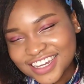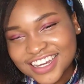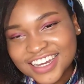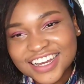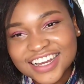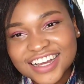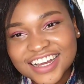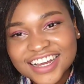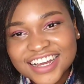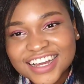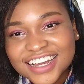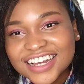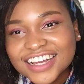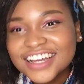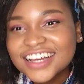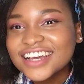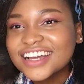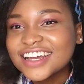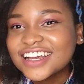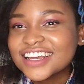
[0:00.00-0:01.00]

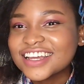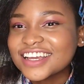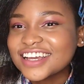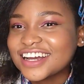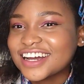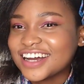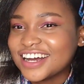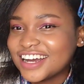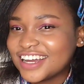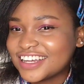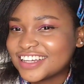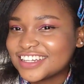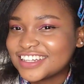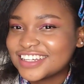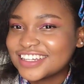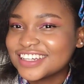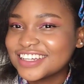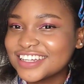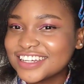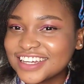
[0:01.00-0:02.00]
Yeah,